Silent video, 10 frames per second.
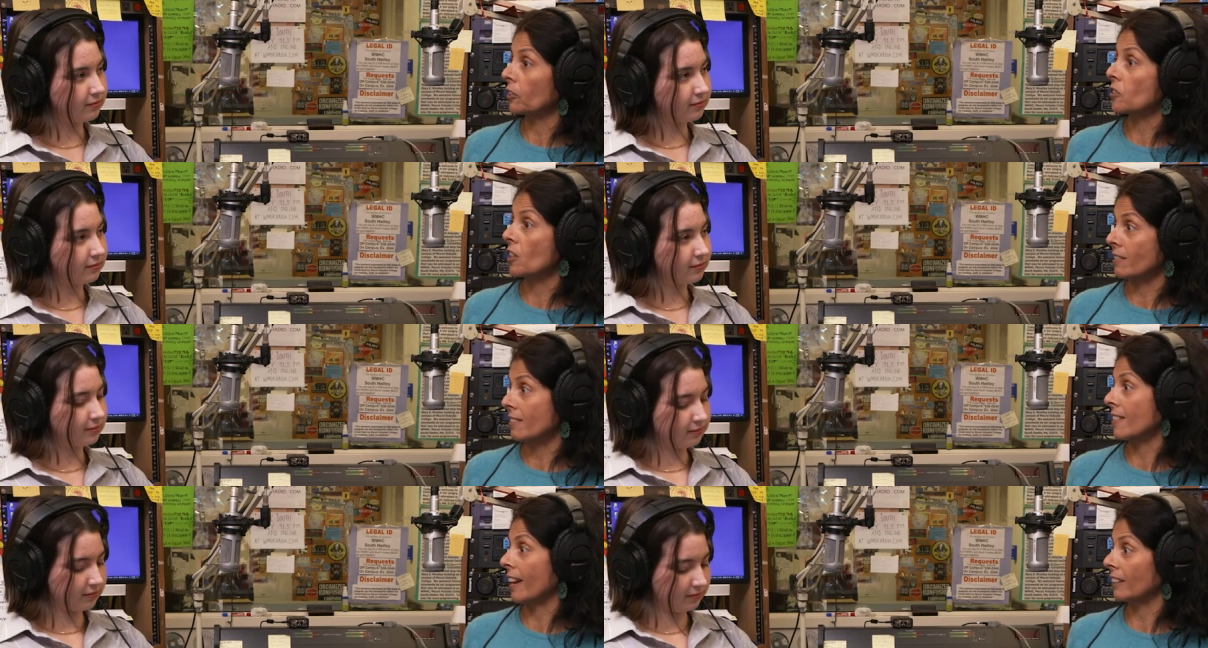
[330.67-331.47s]
Speaker 1: of
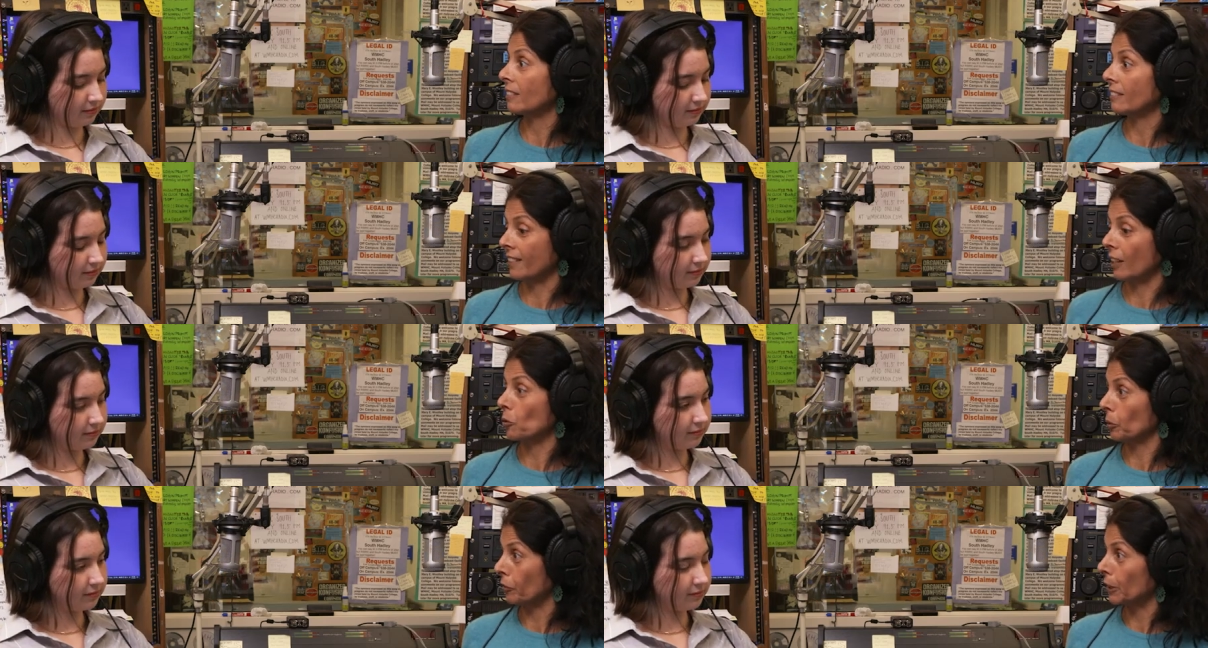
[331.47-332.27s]
sense that
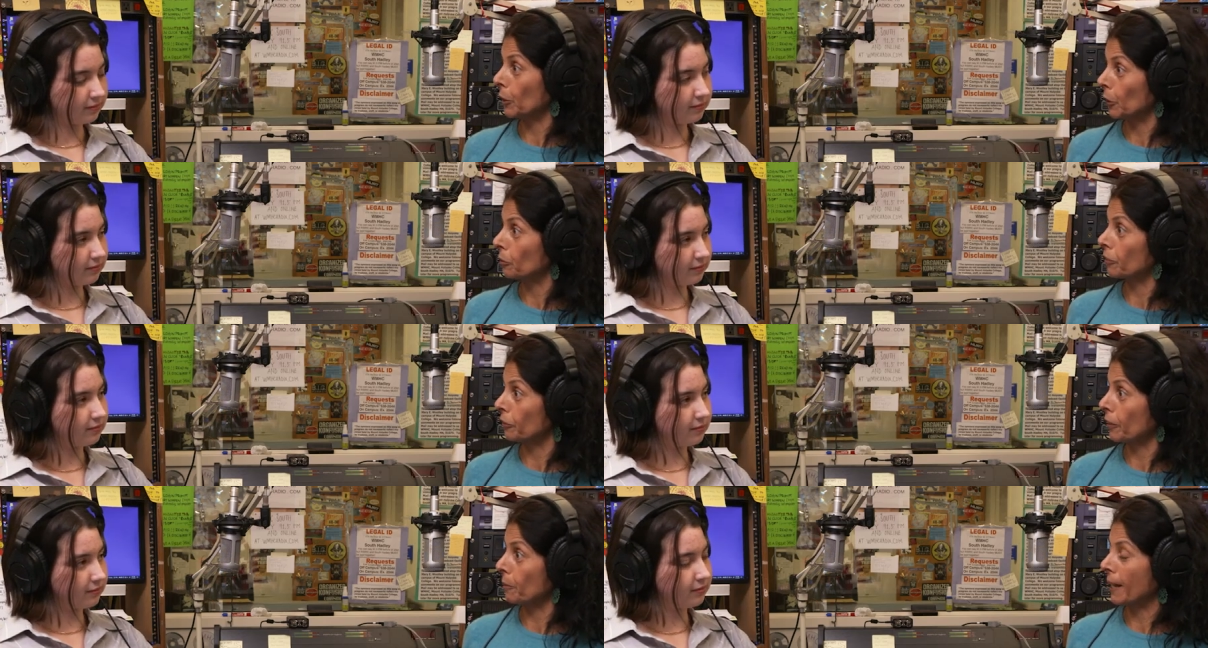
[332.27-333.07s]
sex would feel good for
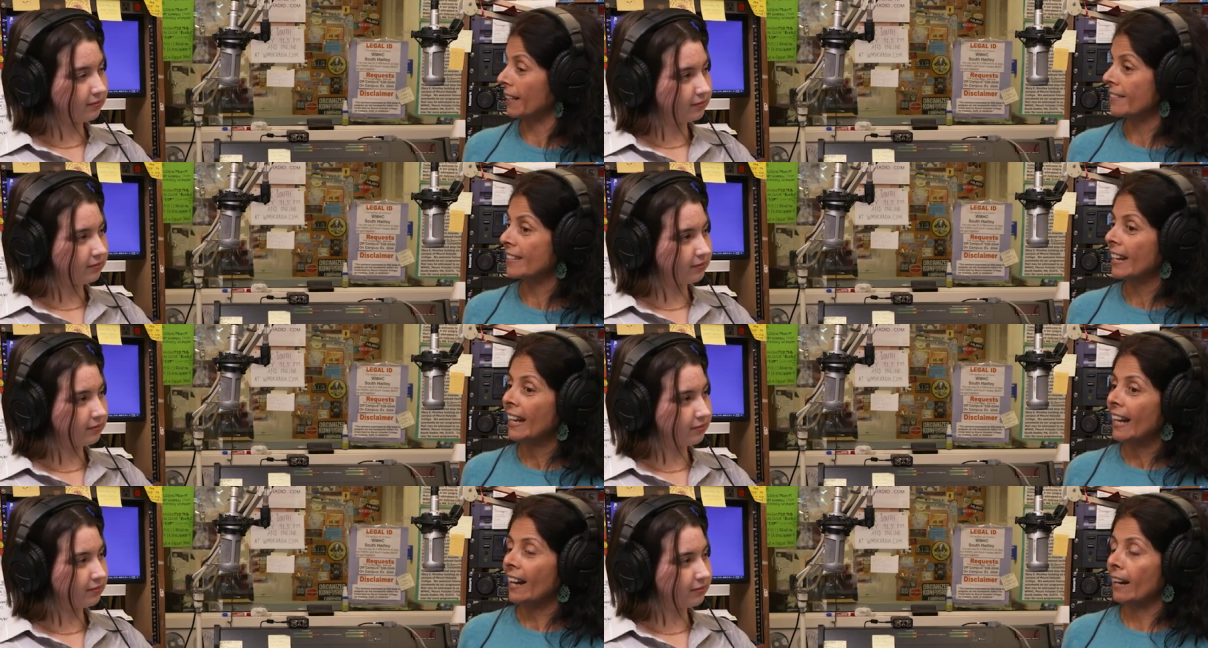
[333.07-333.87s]
females.
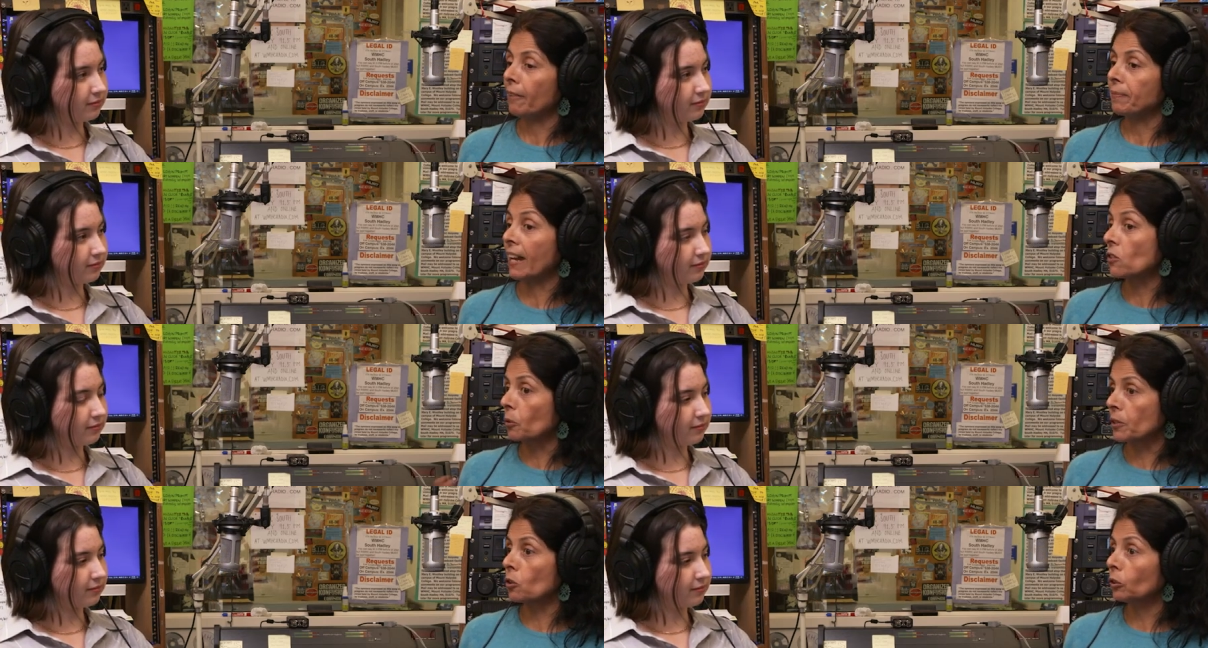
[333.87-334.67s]
Um, and
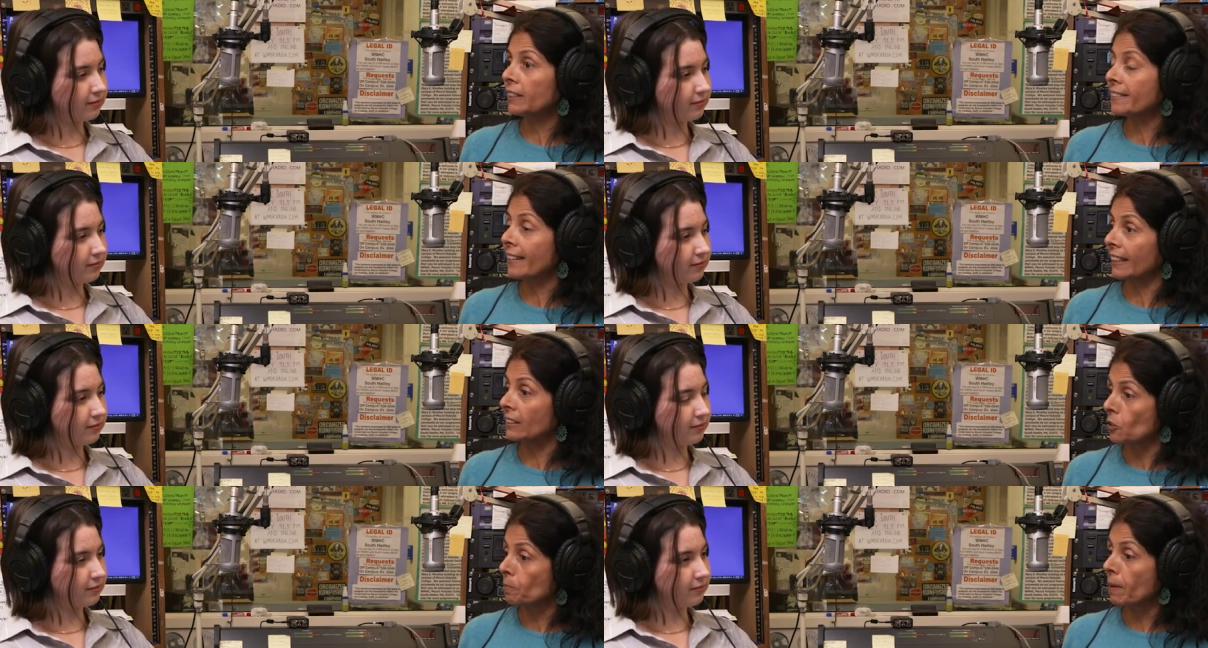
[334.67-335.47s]
so what's cool is that
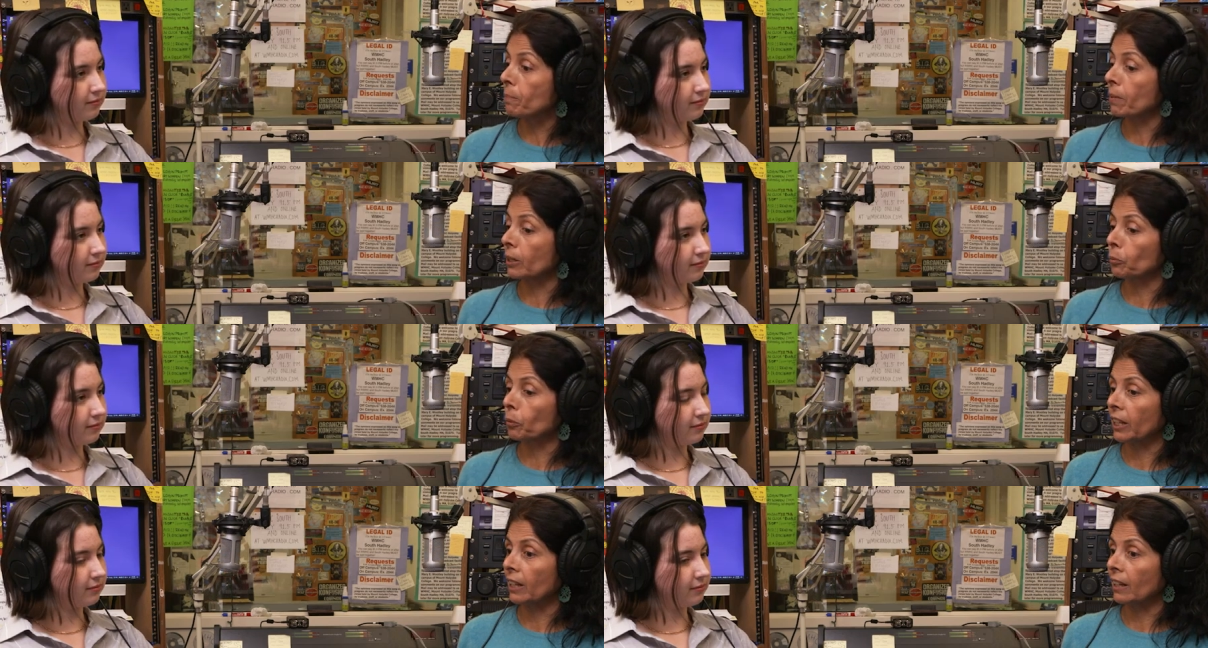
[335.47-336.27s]
in this paper,
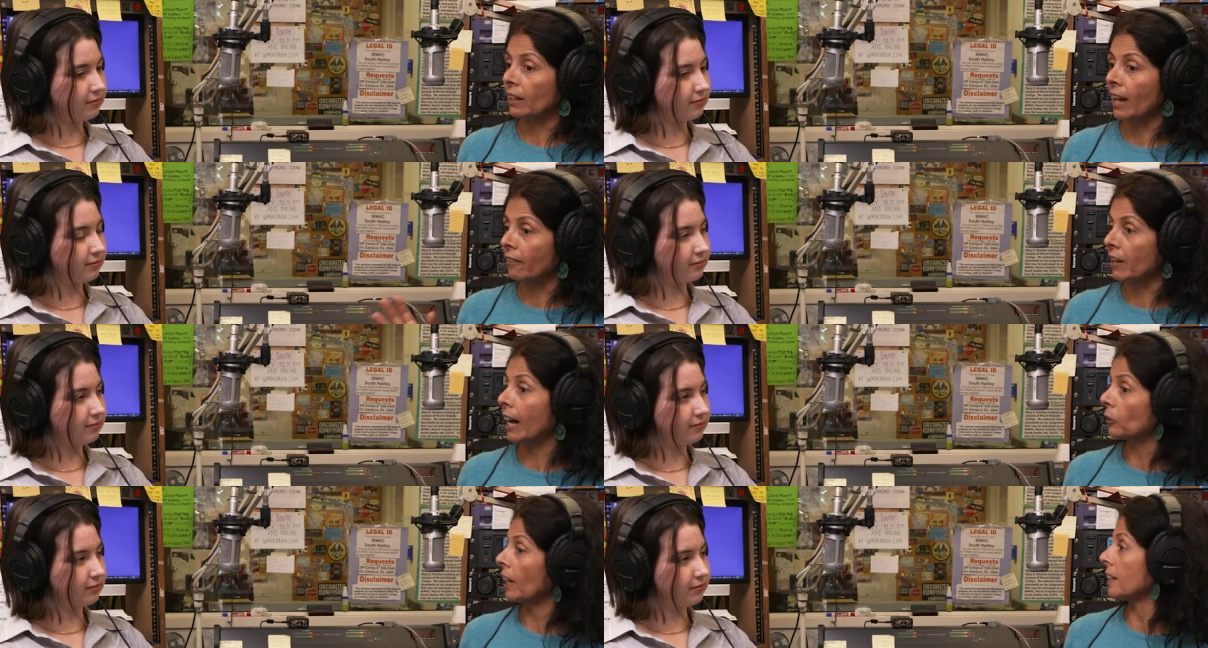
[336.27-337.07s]
we have
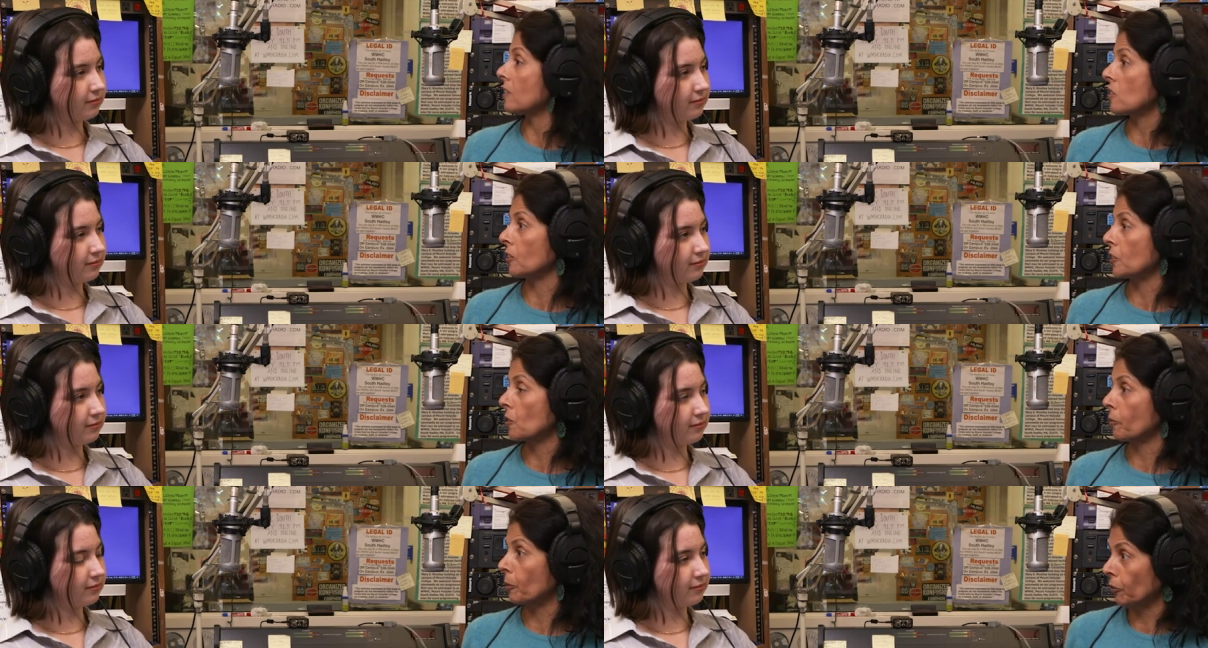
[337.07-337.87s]
outlined a
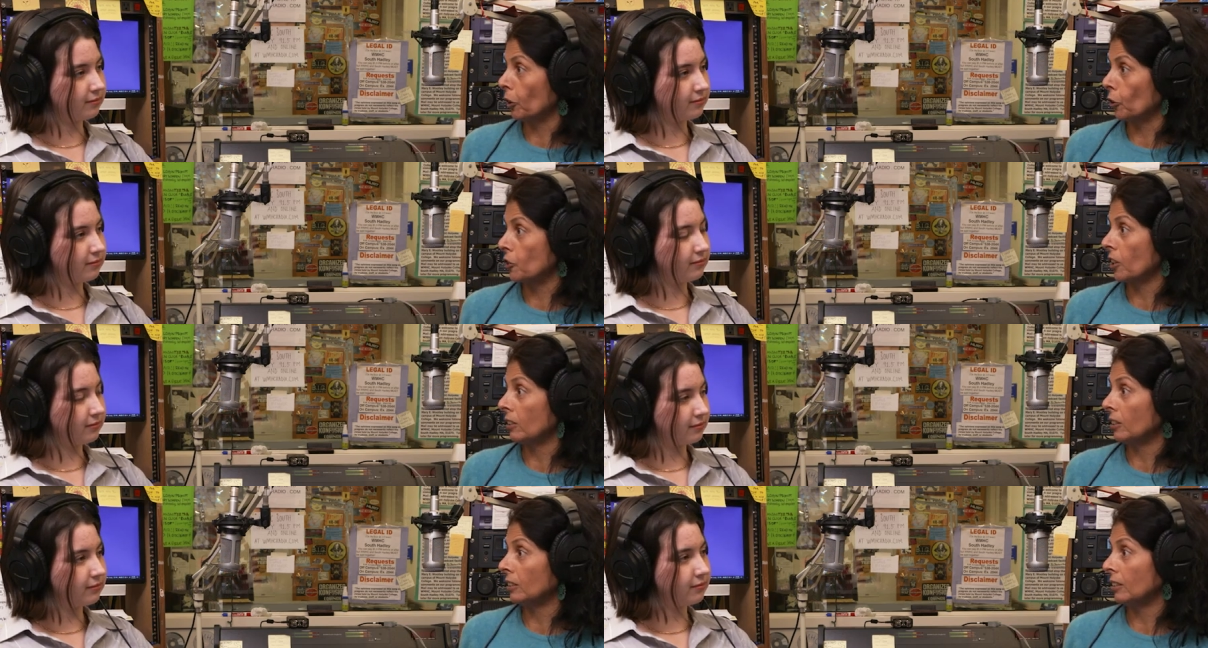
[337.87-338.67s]
series of
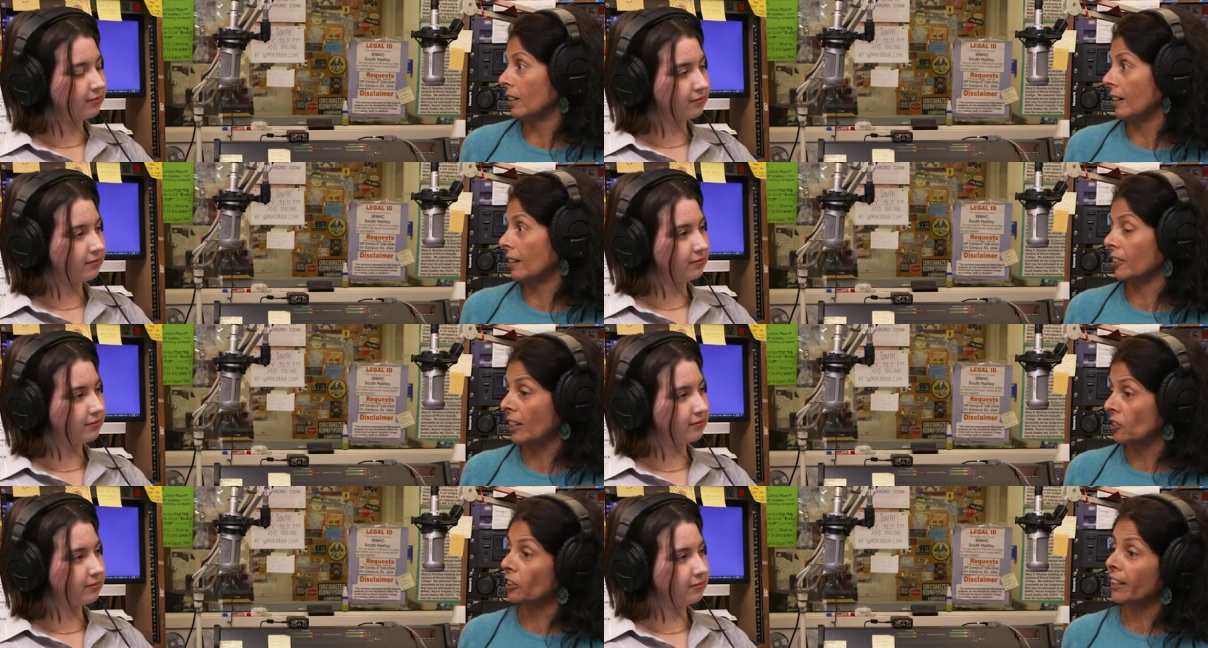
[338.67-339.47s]
morphological uh,
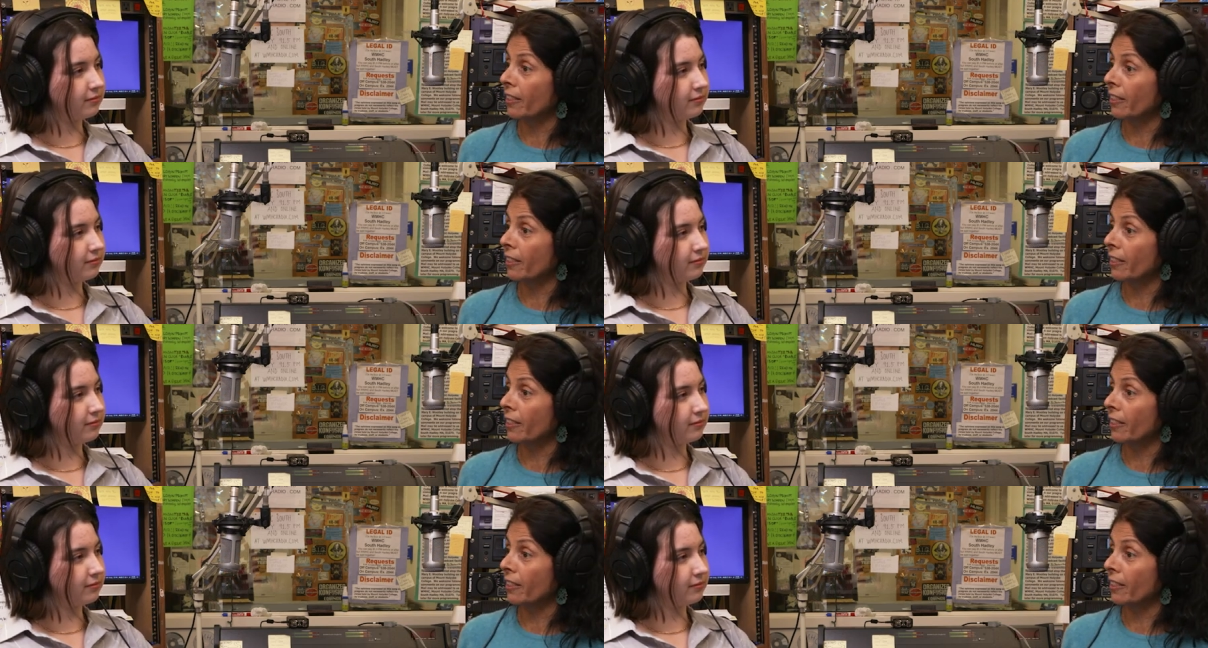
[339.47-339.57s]
criteria